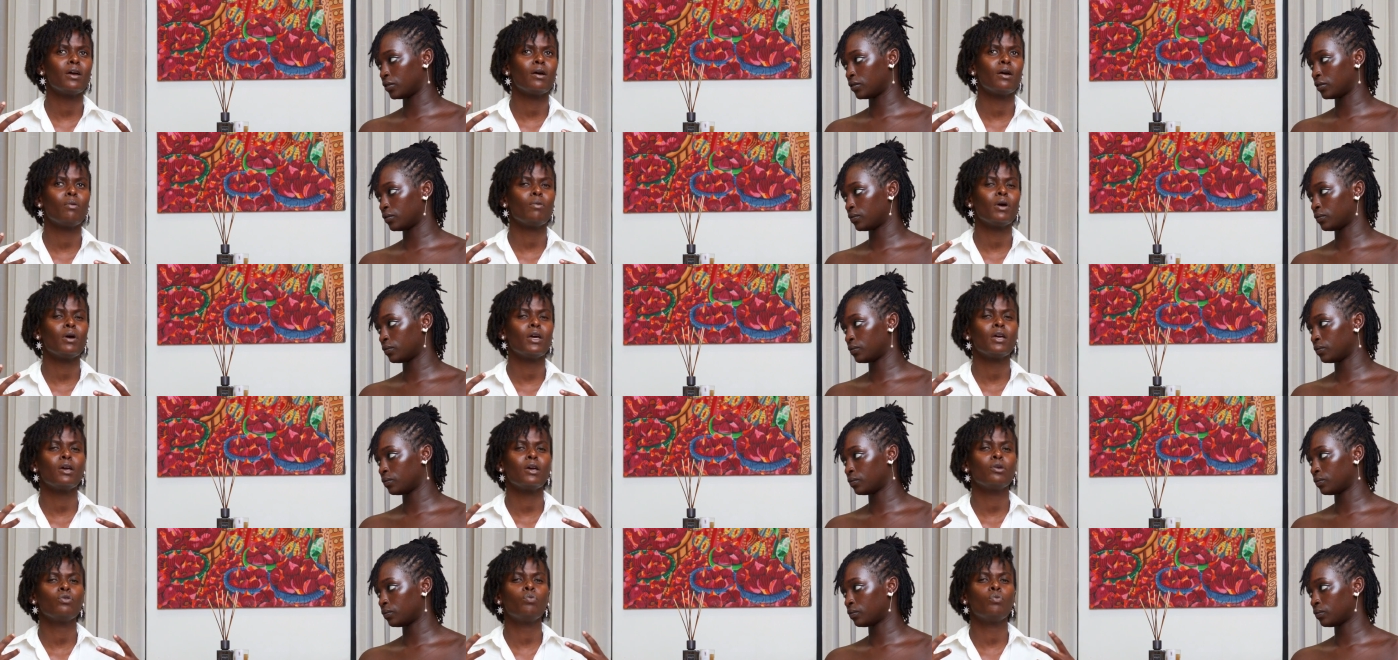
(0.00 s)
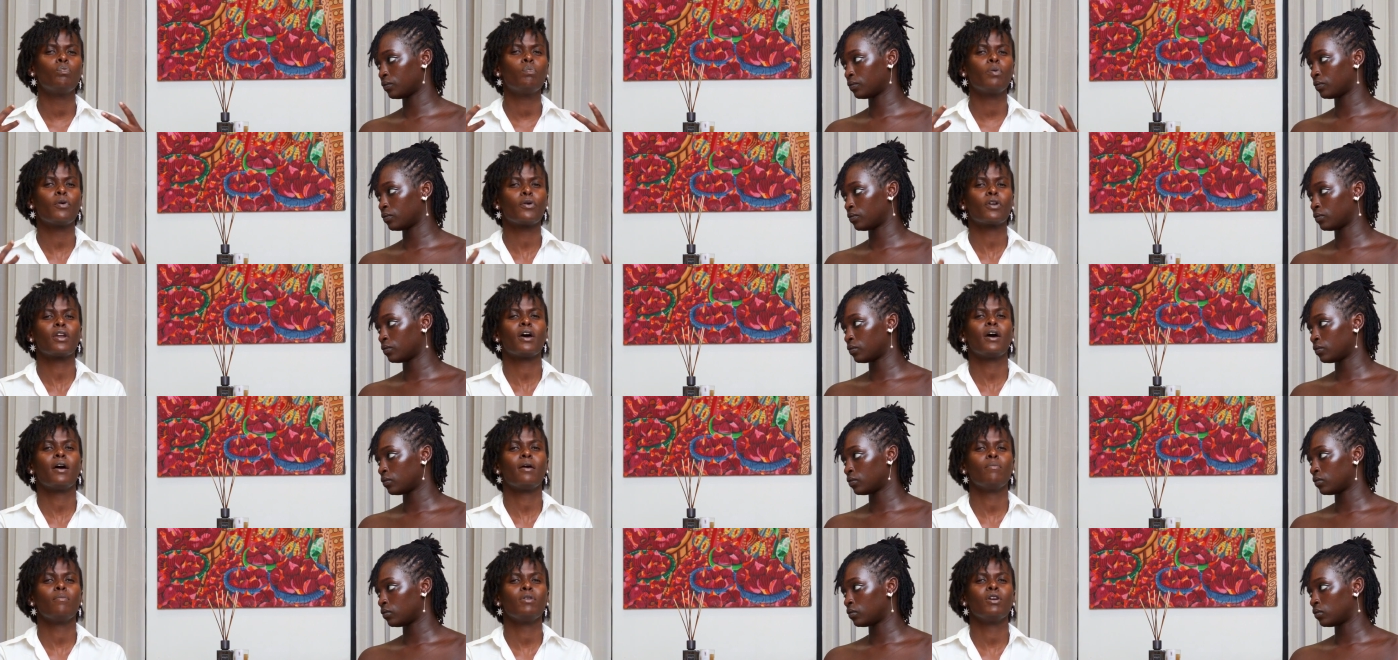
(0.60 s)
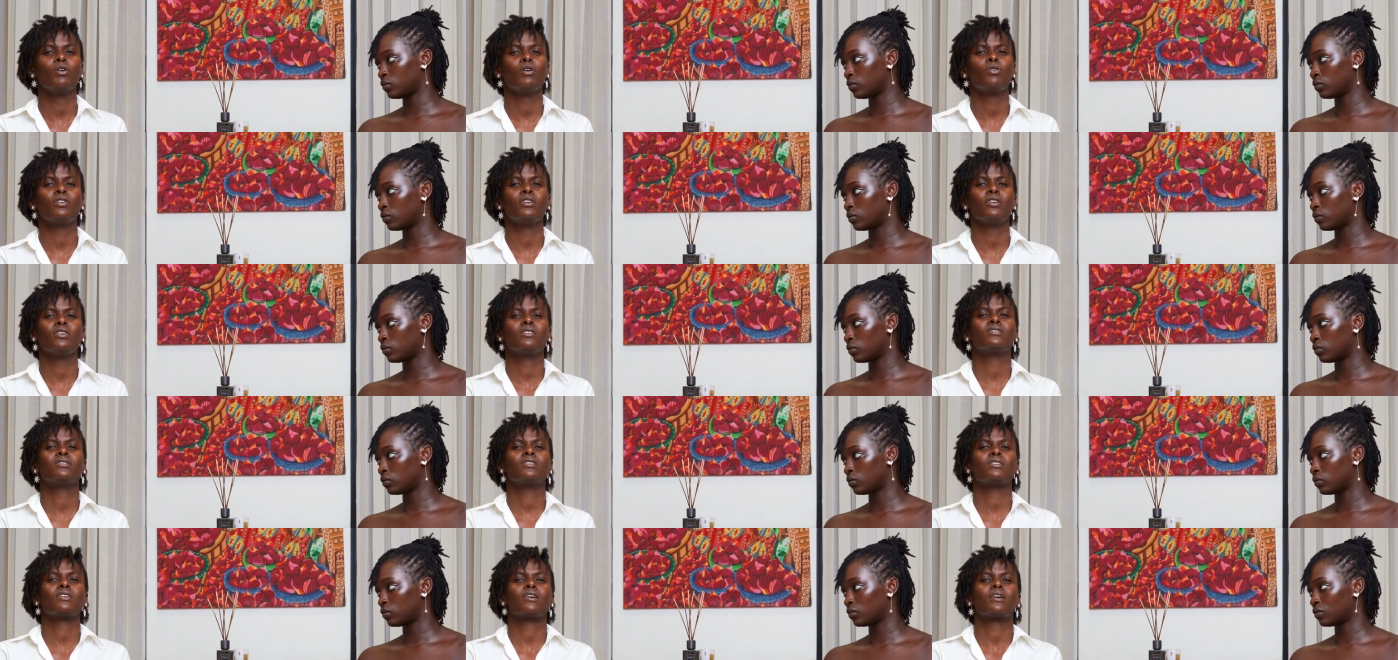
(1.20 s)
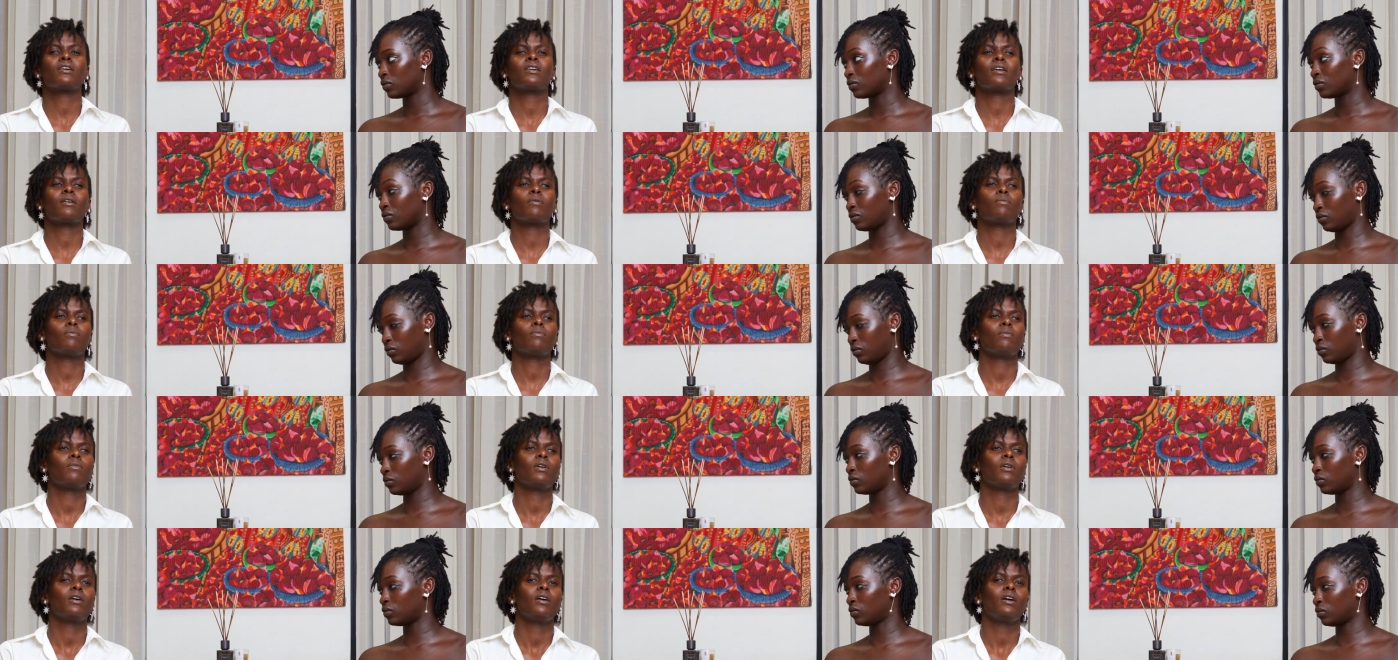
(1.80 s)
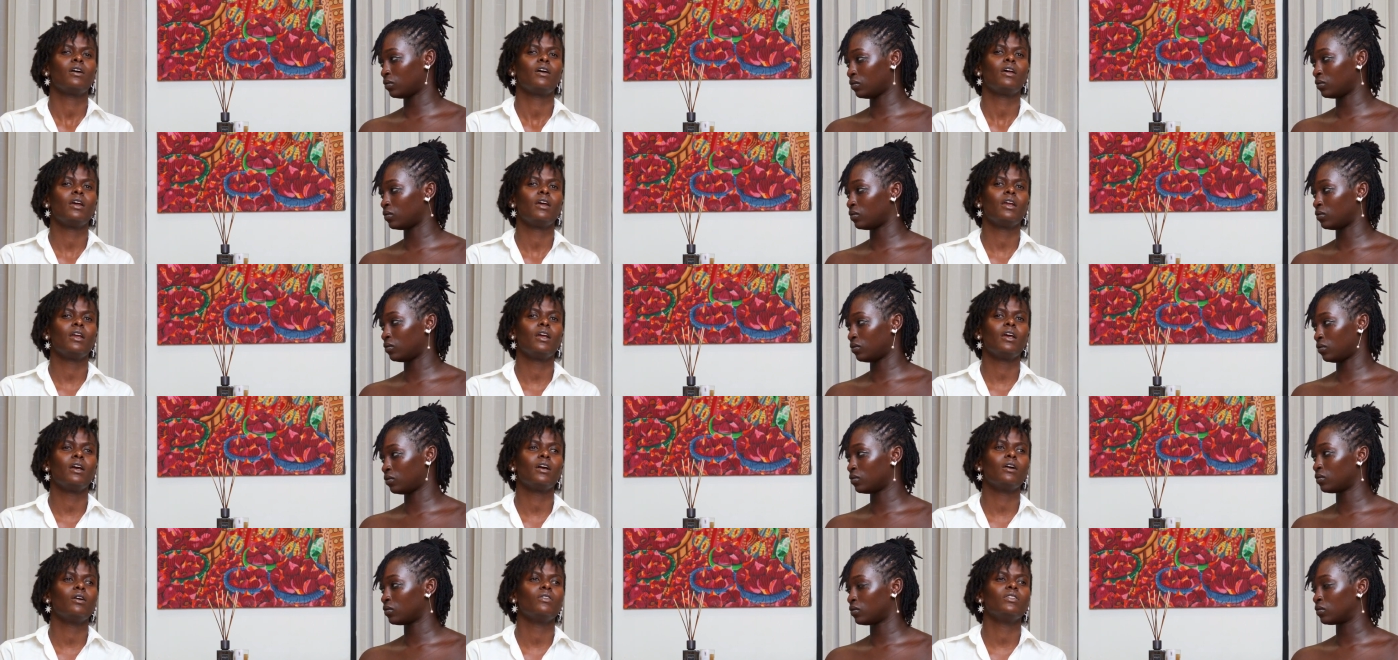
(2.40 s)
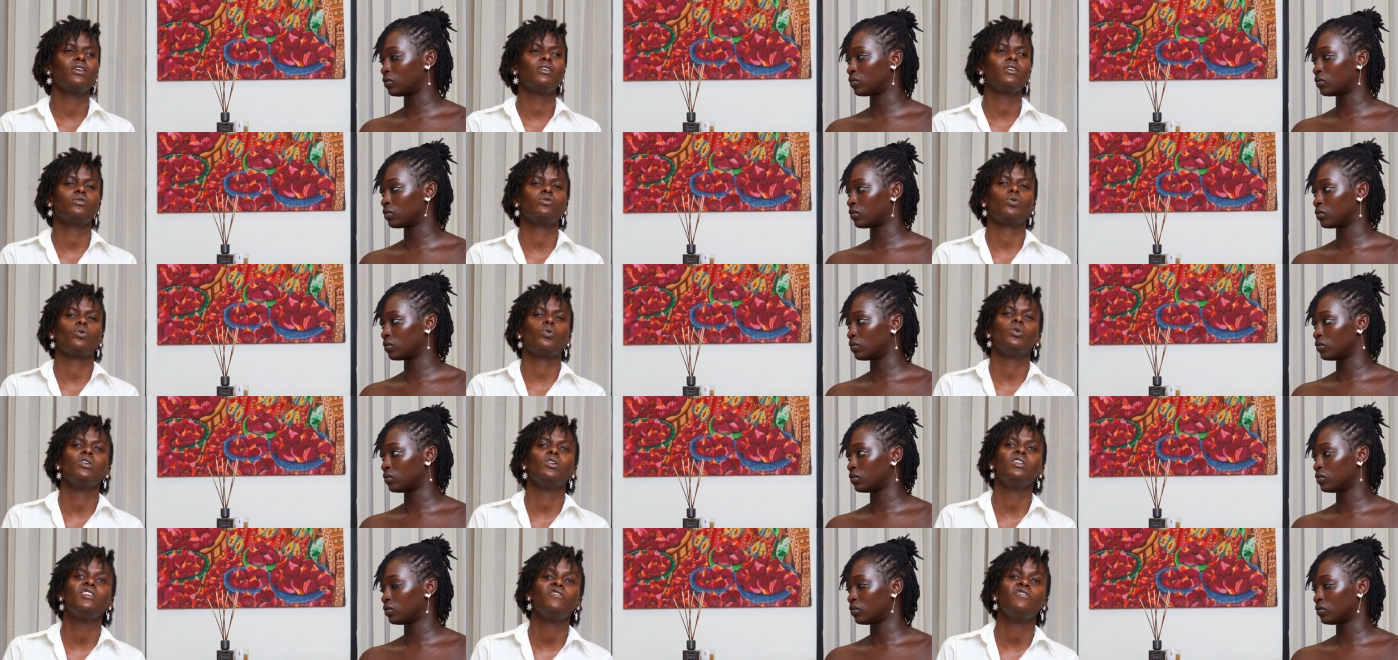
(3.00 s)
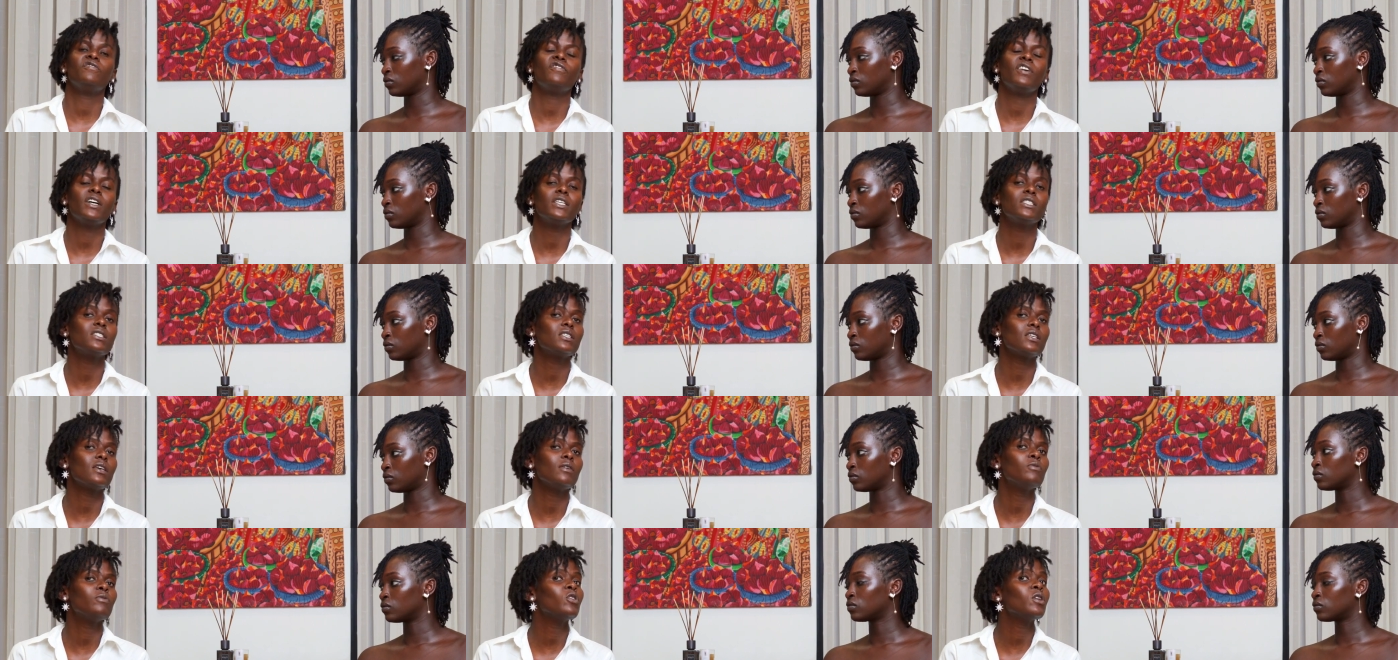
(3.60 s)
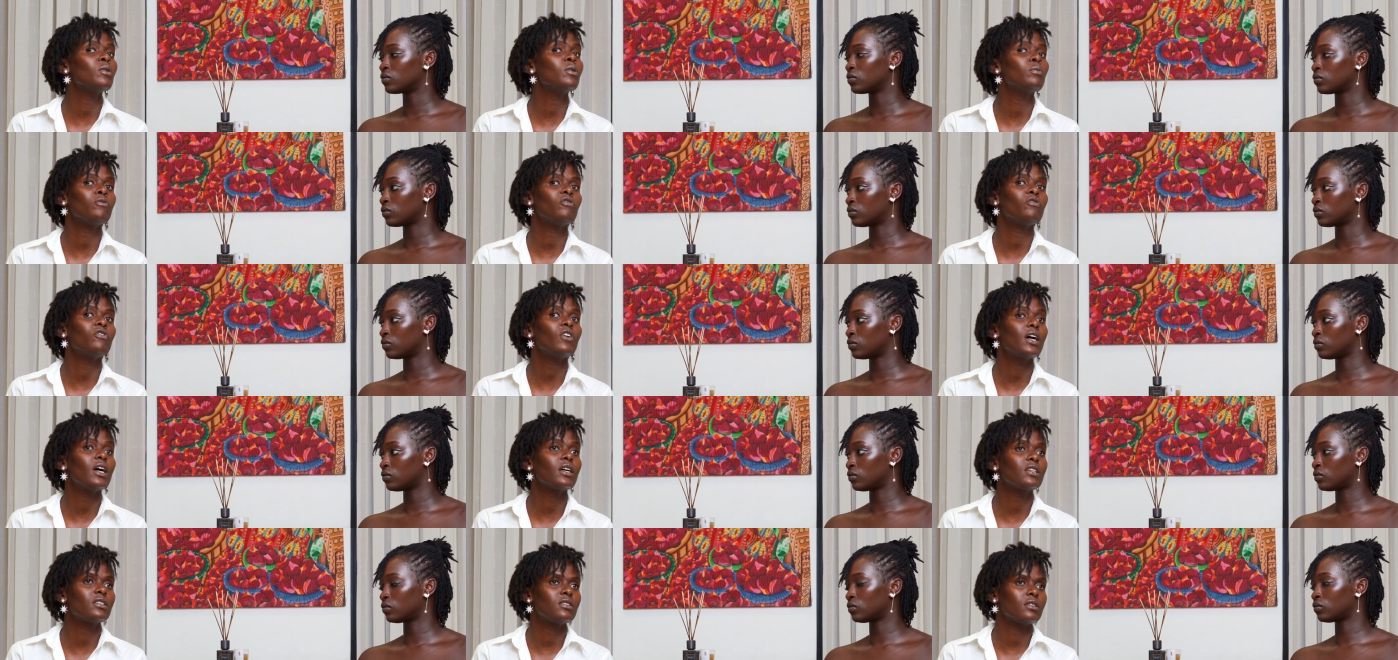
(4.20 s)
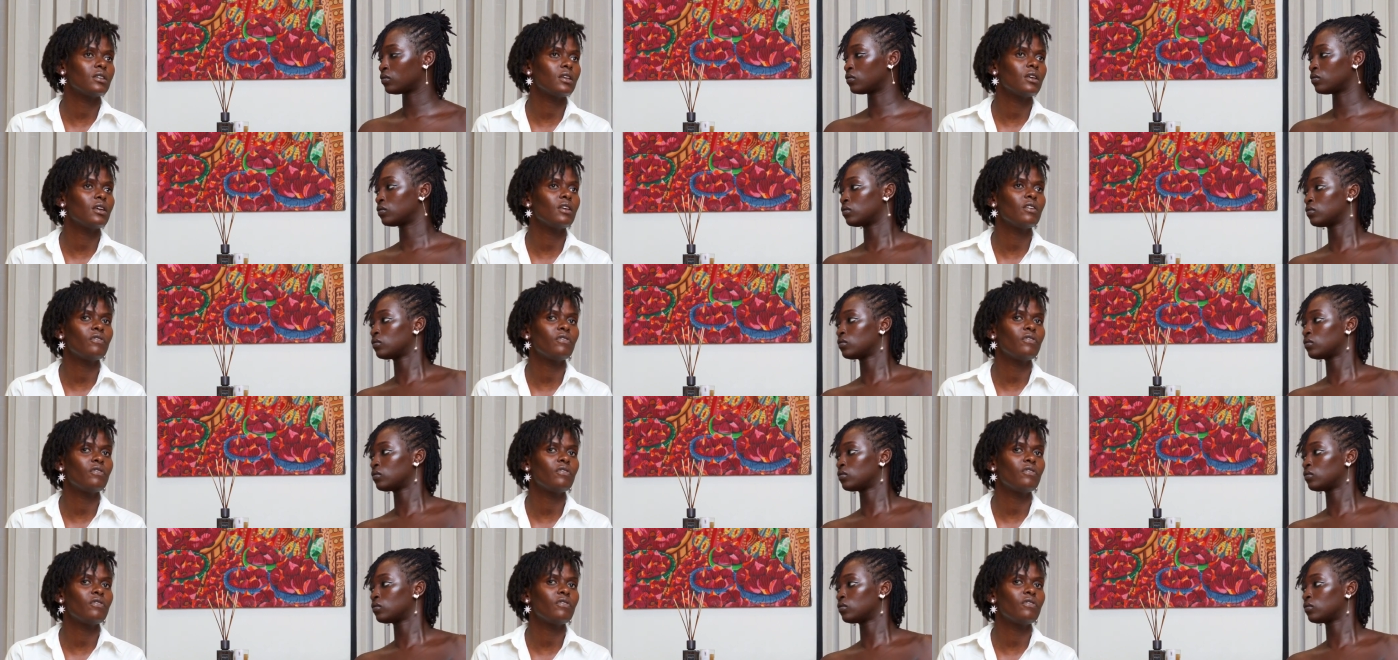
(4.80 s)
Speaker 1: why why are you pornhubbing on instagram hmm. there's only fans in, in fact